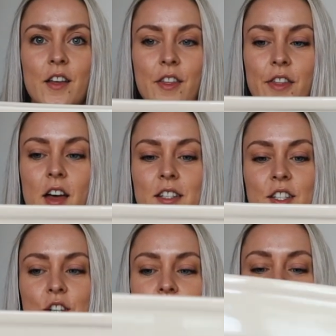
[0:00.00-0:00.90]

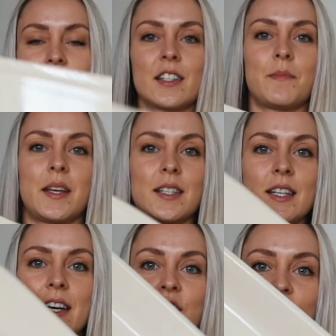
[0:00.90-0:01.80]
32 centimetre
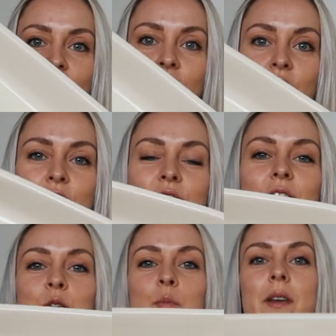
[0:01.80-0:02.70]
dish. So
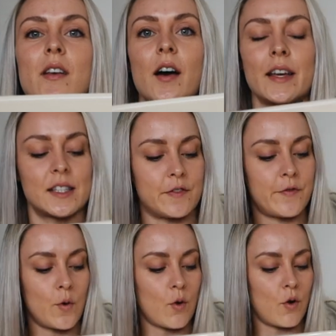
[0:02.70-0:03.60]
this would be nice
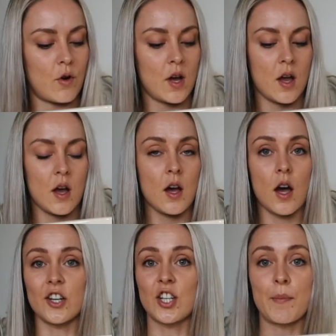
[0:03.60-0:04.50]
for
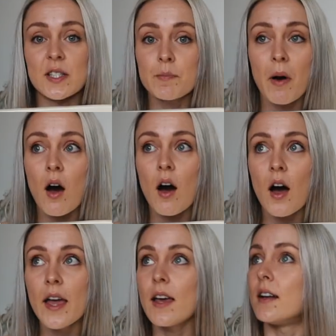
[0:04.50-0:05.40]
a shepherd's
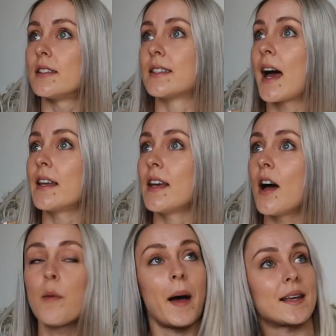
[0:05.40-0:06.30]
pie, a
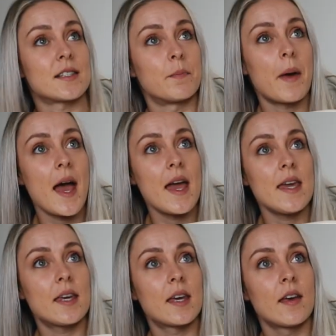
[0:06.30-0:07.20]
lasagna, a pasta
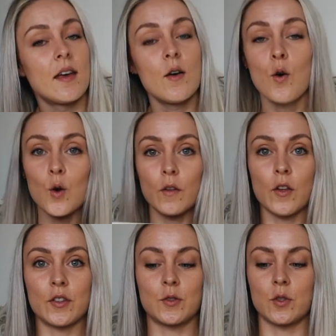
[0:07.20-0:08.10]
bake, all of
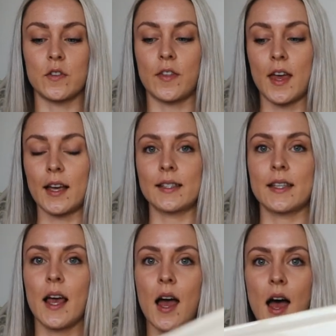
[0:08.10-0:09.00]
those sorts of things.
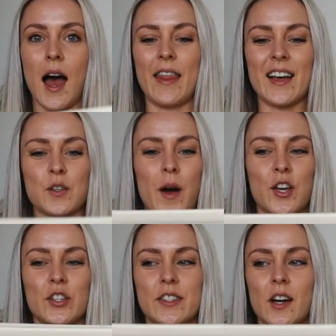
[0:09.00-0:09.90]
And that's
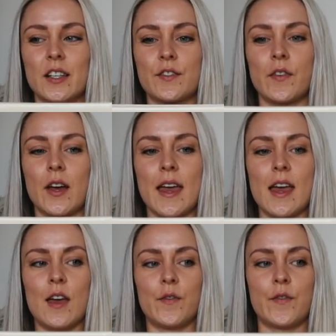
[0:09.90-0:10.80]
quite a good size for
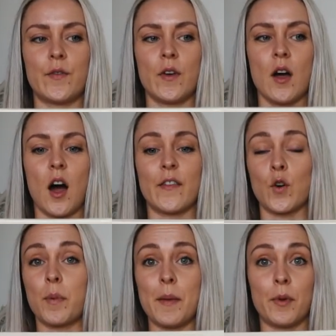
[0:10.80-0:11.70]
if I've
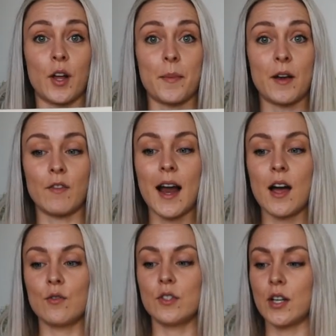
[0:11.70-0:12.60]
got people coming
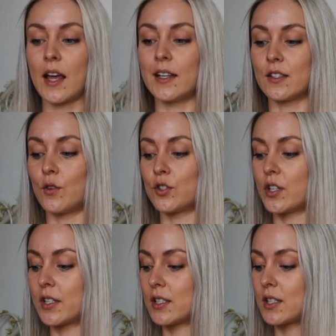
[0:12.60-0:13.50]
round and it's not
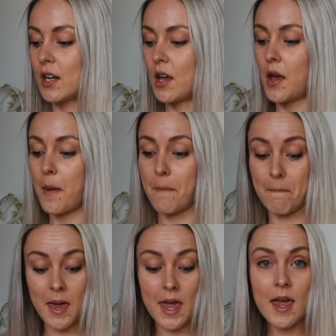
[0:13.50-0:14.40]
just
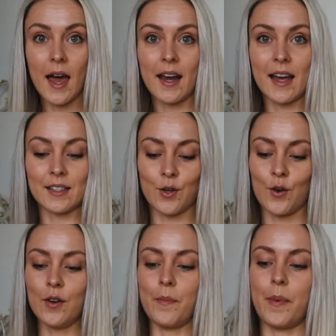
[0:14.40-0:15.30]
me and
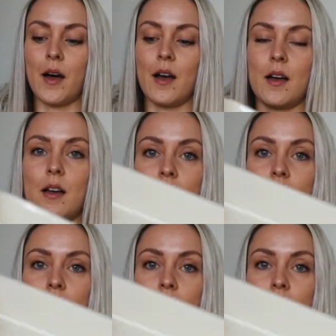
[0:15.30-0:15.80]
Anton, but